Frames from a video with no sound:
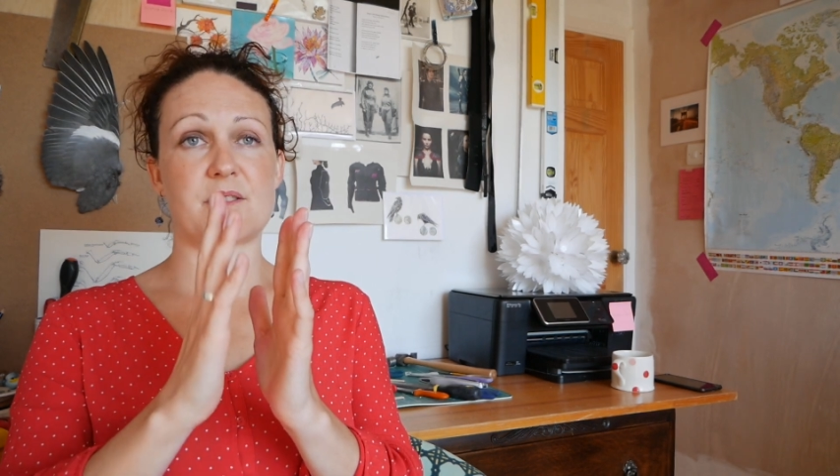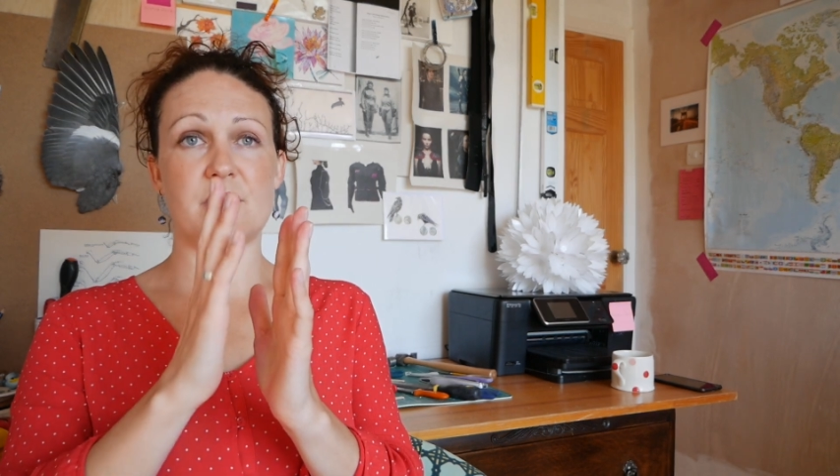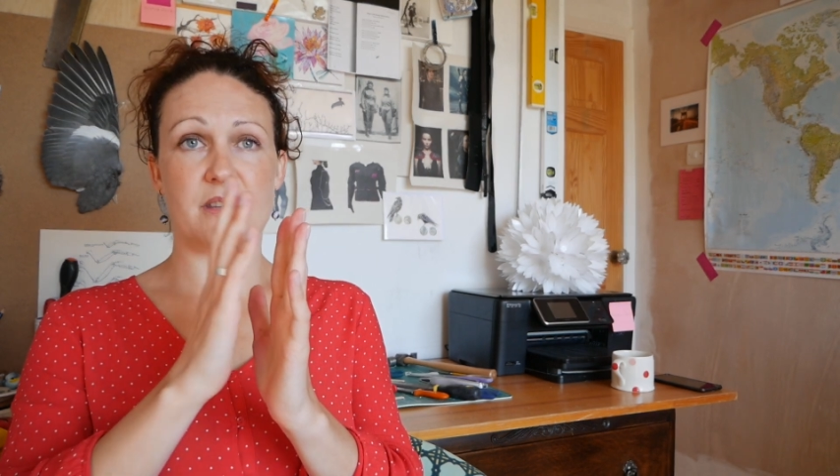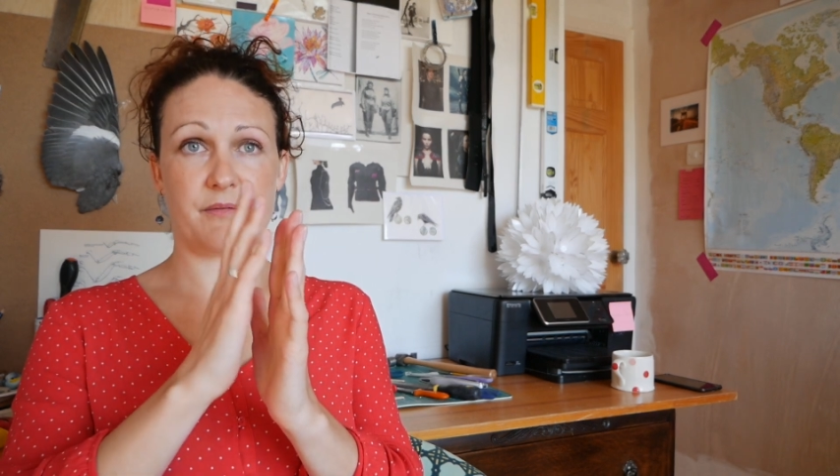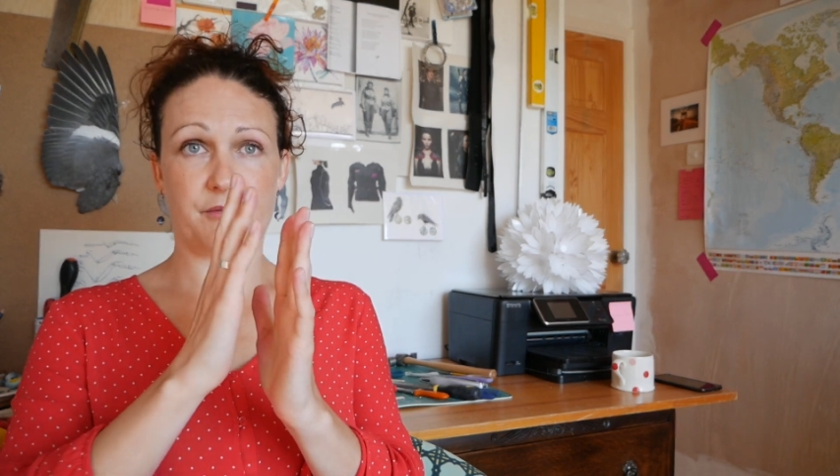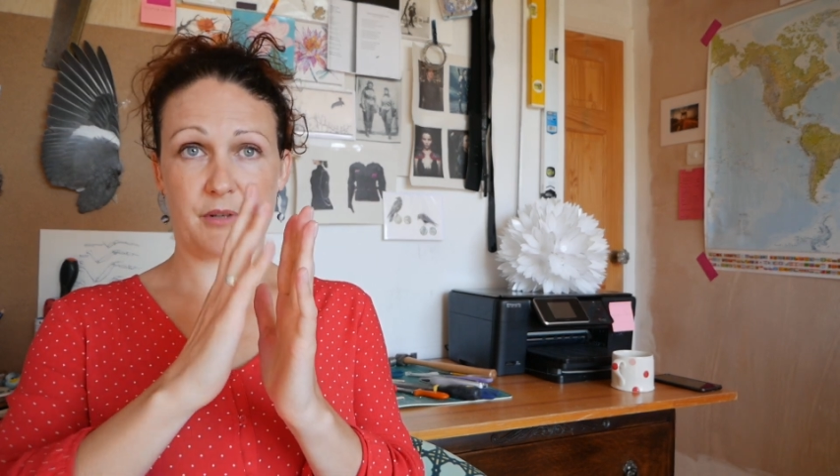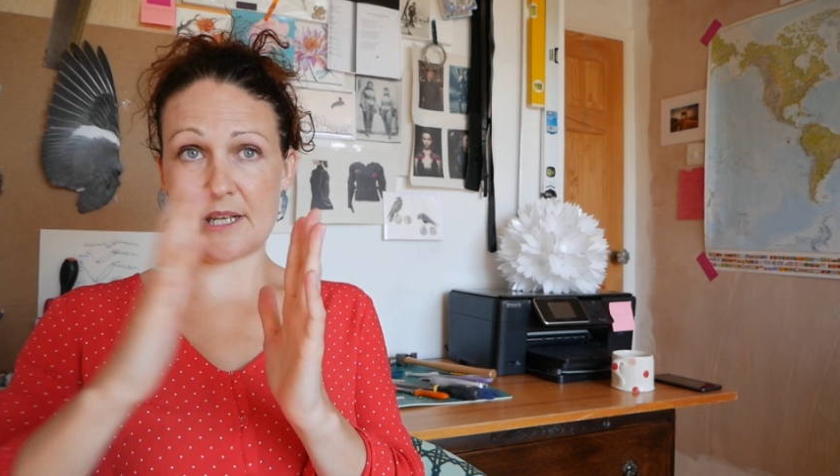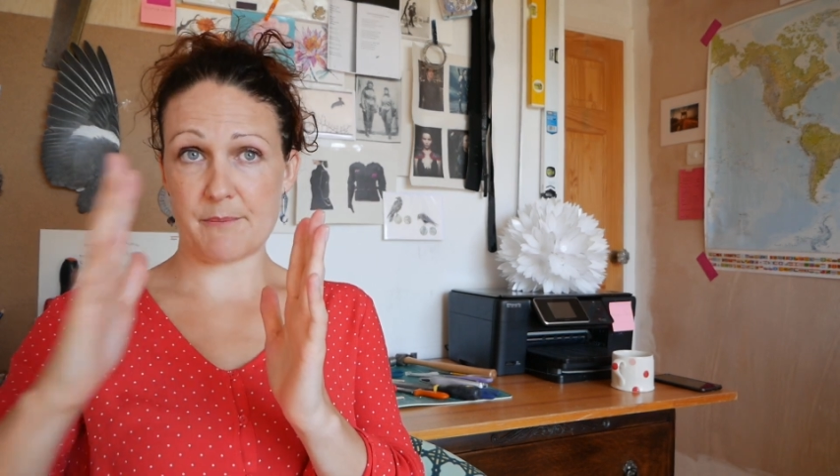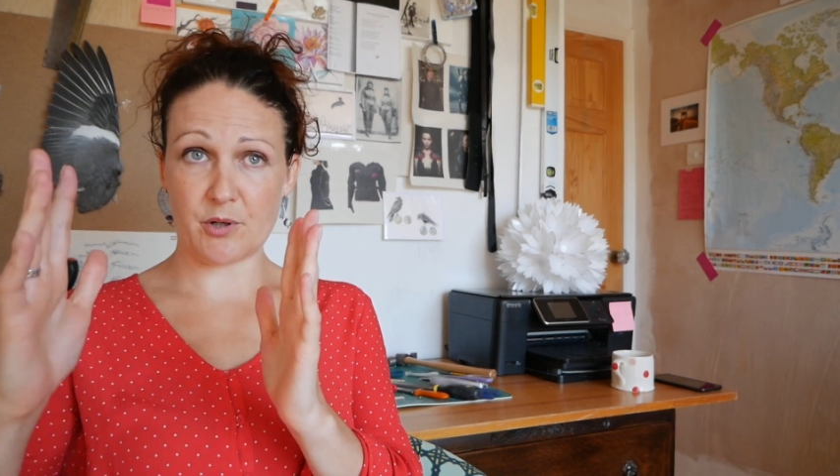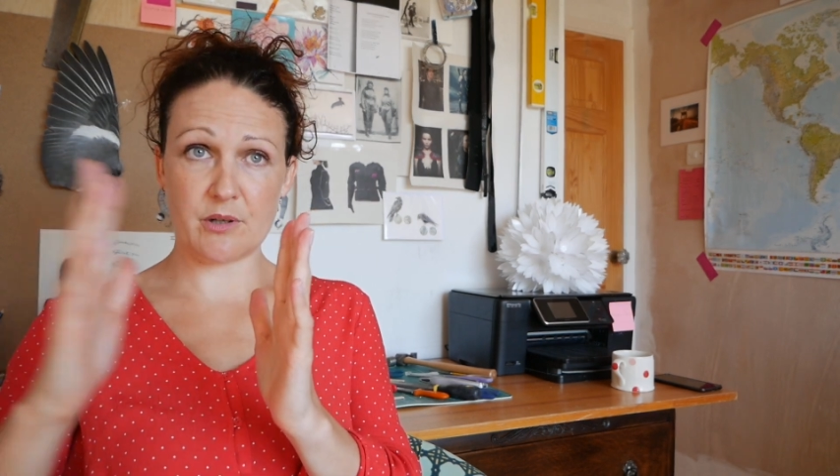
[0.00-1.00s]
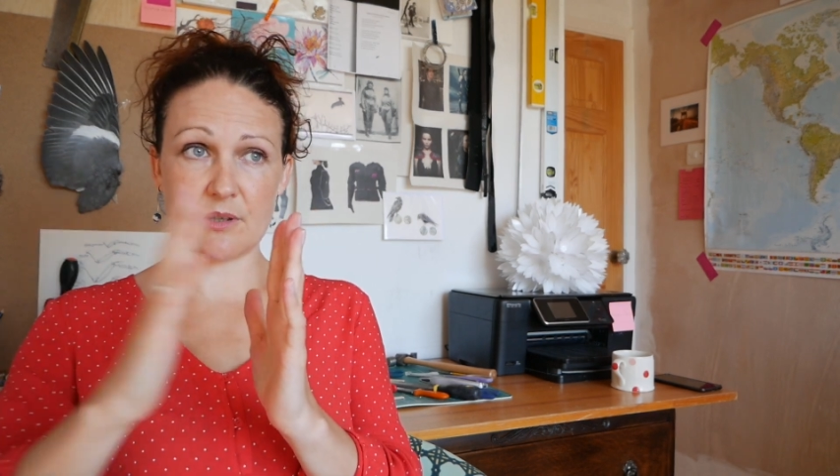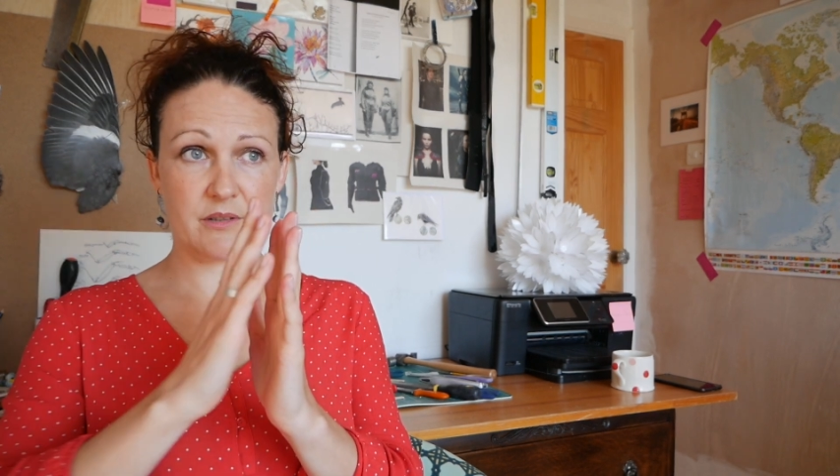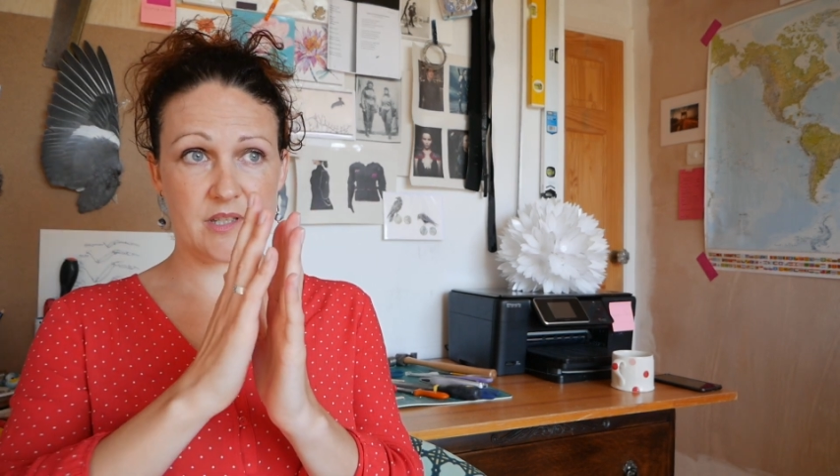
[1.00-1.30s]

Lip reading: to the framework,